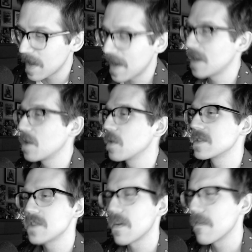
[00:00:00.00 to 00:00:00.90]
And I know this
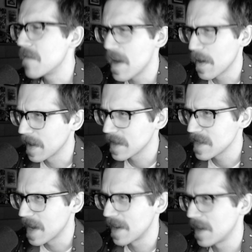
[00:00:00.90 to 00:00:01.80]
is all very
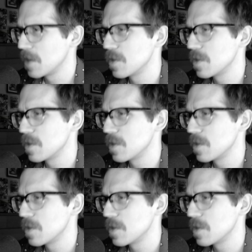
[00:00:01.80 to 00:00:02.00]
exciting.